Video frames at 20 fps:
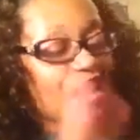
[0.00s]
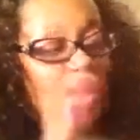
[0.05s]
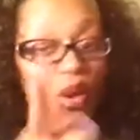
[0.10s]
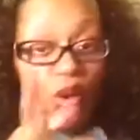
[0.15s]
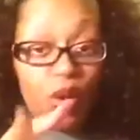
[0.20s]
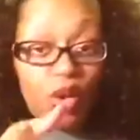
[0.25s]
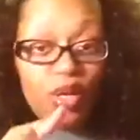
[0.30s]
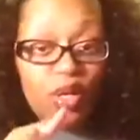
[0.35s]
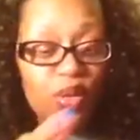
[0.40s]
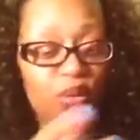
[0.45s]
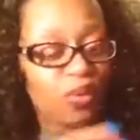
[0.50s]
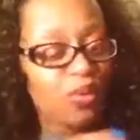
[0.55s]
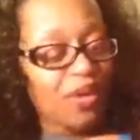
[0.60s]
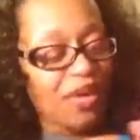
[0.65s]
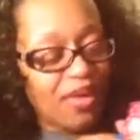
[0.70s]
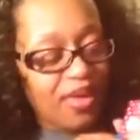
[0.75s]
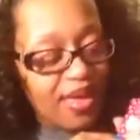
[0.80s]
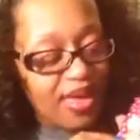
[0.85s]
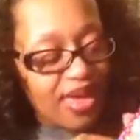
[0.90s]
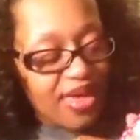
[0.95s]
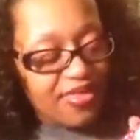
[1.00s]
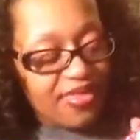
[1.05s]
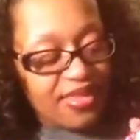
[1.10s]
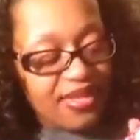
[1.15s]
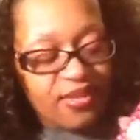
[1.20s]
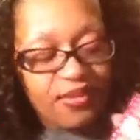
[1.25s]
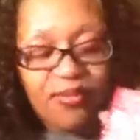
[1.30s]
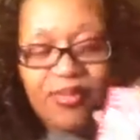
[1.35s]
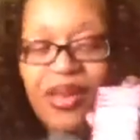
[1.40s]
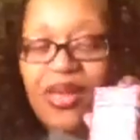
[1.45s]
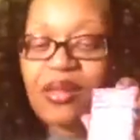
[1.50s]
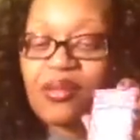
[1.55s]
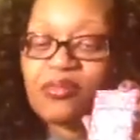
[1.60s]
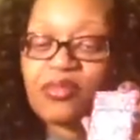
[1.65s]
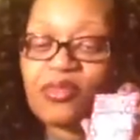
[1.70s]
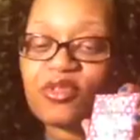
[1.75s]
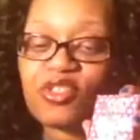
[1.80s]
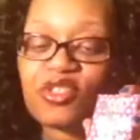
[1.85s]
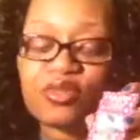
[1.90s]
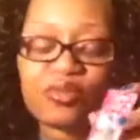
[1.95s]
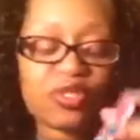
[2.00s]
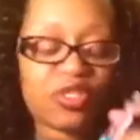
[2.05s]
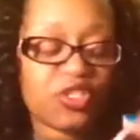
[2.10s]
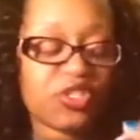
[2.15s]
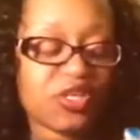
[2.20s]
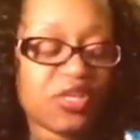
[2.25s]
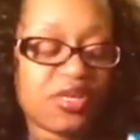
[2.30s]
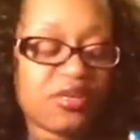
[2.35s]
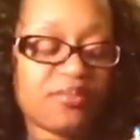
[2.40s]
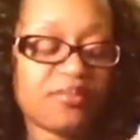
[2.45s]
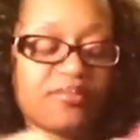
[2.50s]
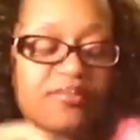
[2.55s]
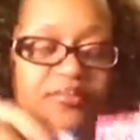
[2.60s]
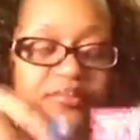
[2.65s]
how are you? And at the bottom, you just put your name.